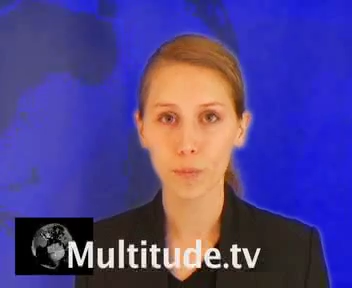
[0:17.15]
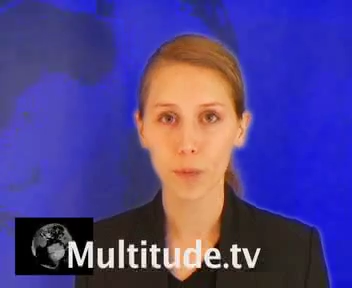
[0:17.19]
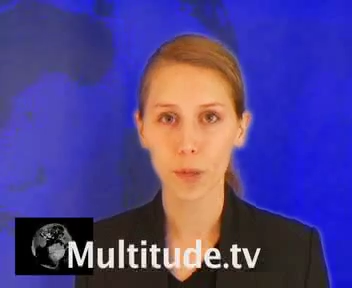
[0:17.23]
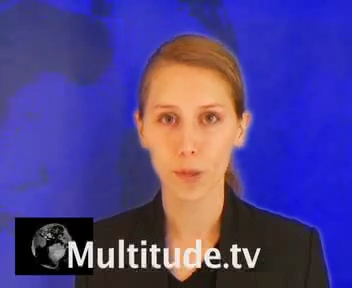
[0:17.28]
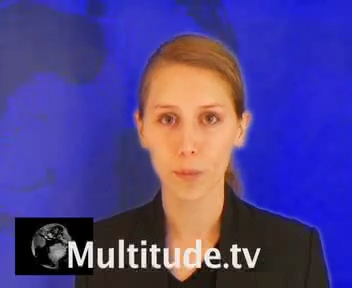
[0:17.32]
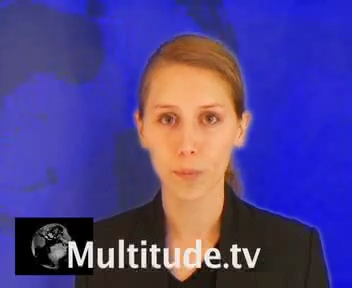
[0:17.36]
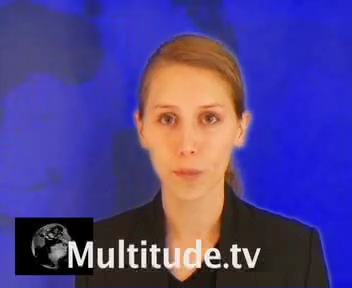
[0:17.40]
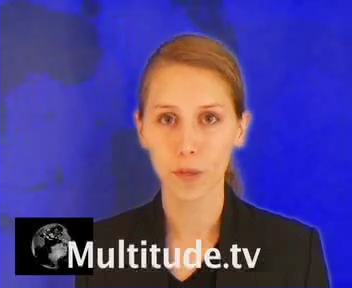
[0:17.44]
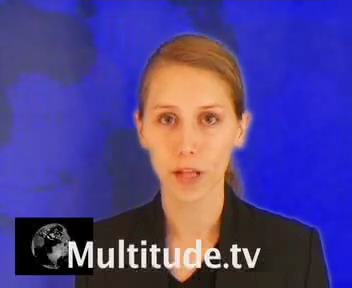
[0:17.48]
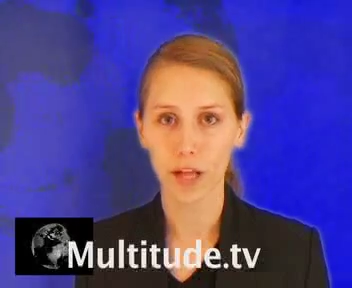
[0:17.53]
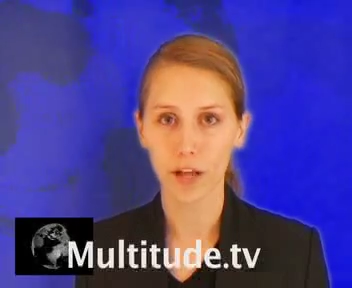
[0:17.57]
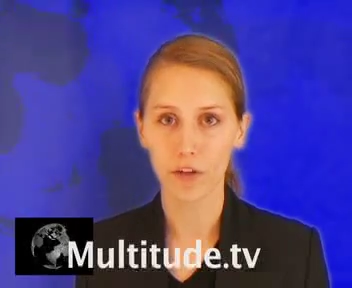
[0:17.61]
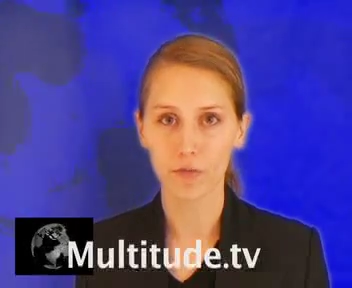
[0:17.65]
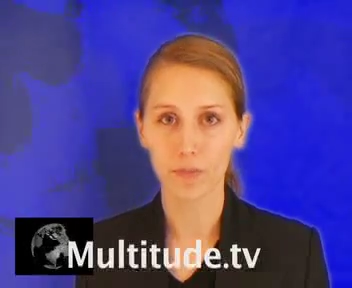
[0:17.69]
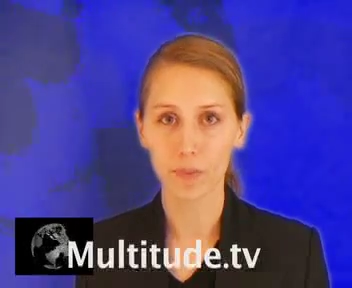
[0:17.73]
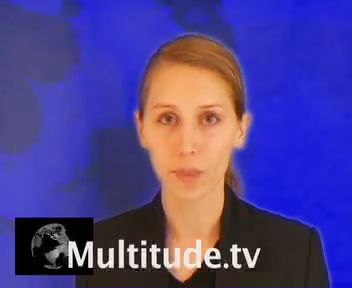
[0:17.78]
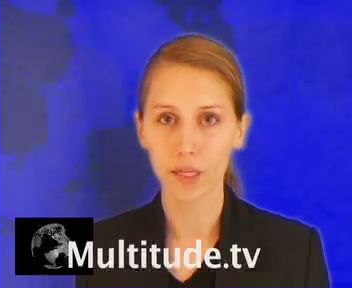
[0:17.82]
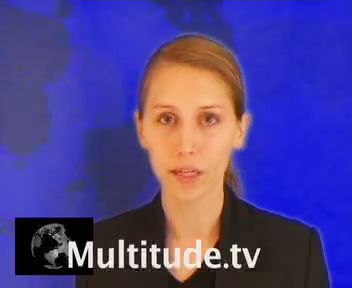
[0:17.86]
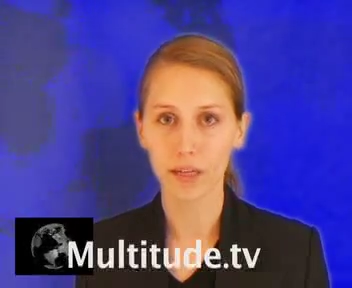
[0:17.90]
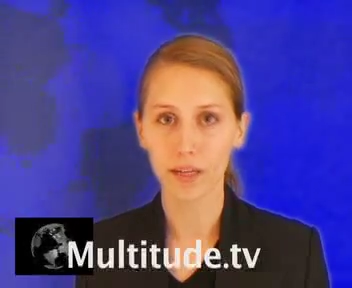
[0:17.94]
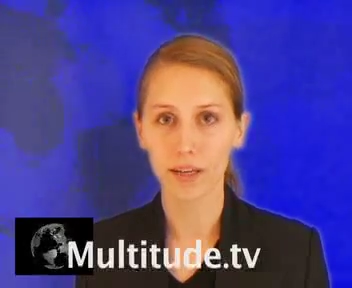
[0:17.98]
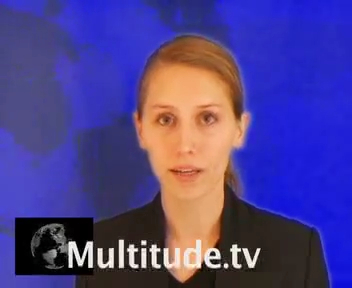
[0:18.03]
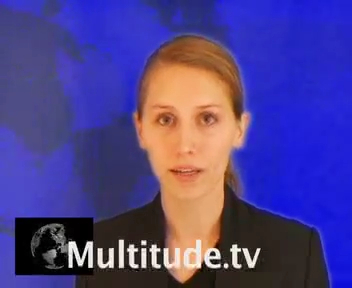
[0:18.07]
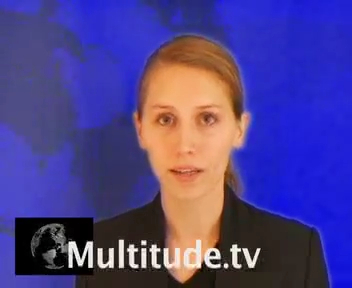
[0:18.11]
people have
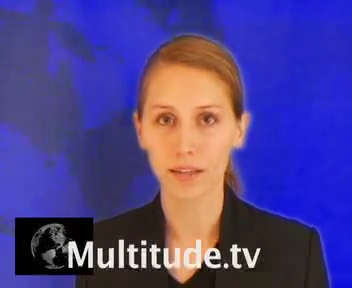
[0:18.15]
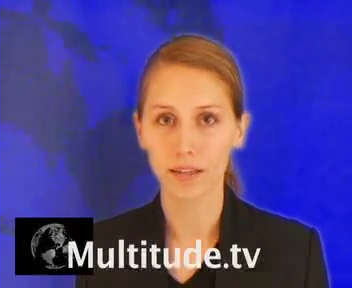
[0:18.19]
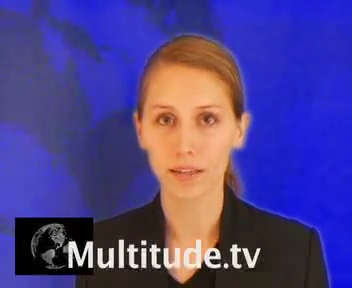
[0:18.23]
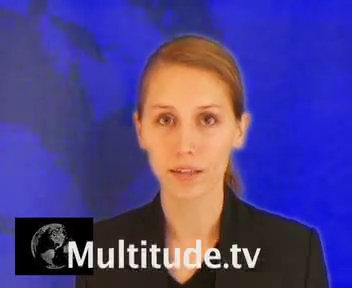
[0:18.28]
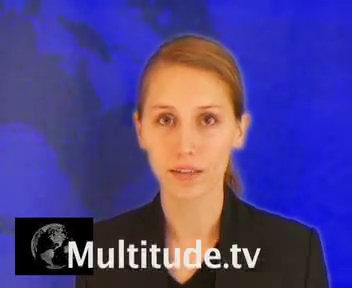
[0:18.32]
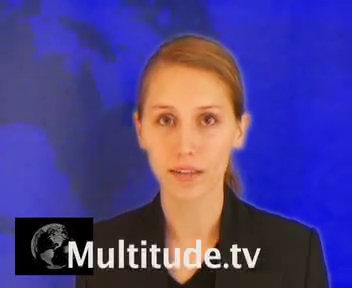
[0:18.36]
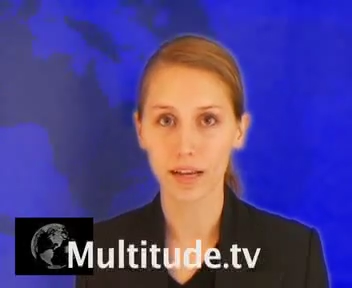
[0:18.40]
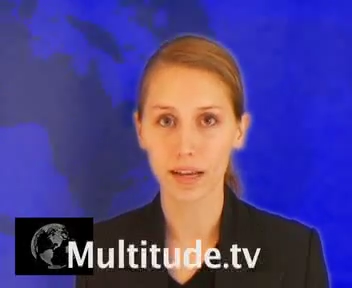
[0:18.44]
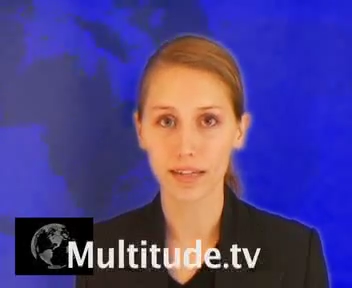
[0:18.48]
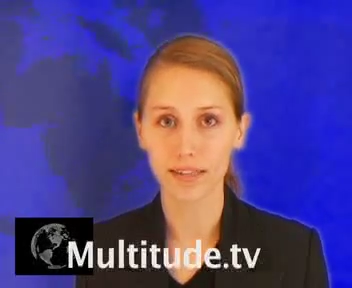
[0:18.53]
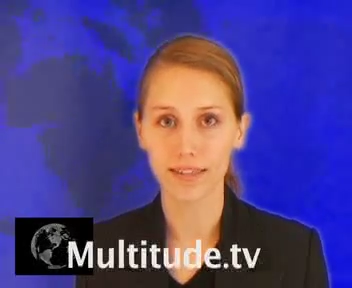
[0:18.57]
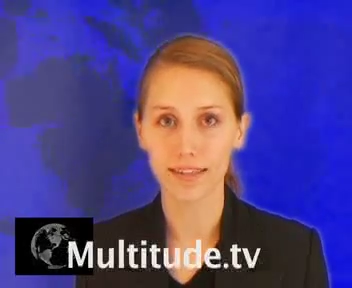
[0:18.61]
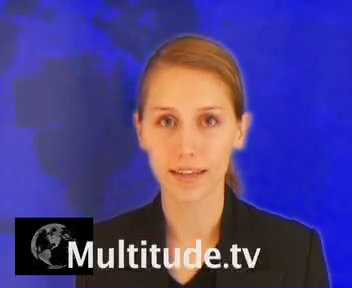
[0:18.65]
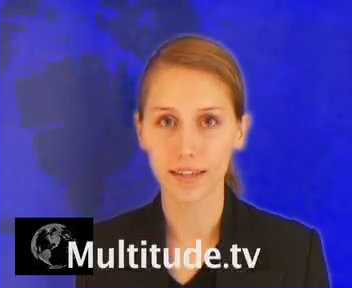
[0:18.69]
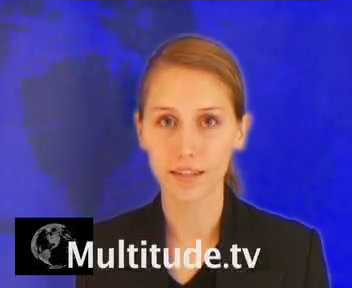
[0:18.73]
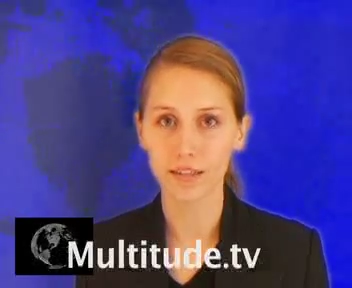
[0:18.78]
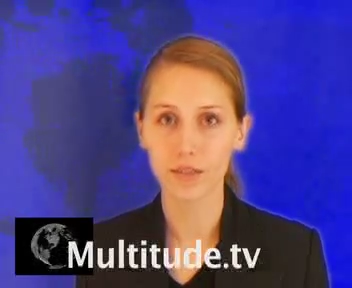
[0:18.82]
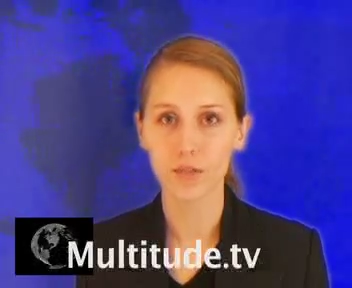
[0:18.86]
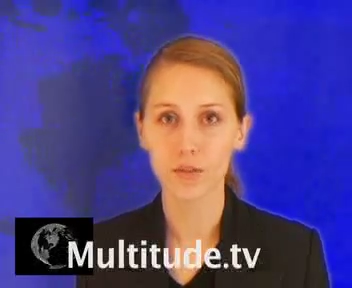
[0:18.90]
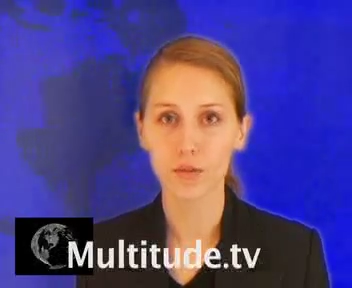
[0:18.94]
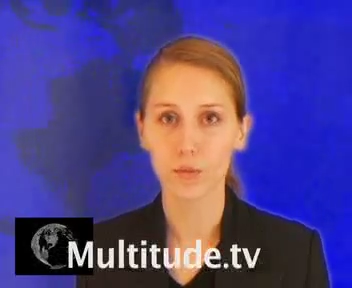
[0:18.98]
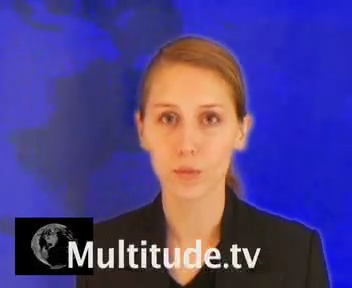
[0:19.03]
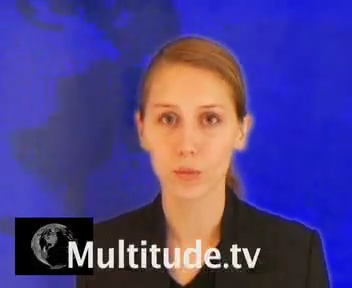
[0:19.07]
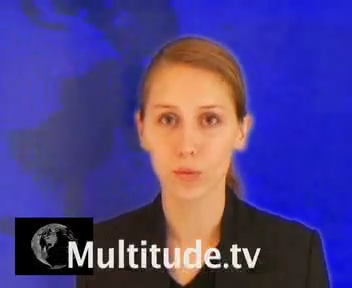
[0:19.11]
been killed and
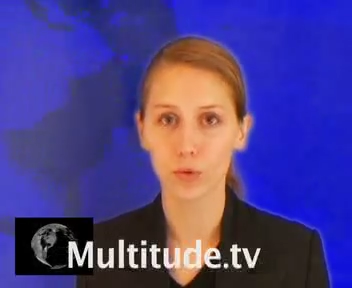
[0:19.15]
dozens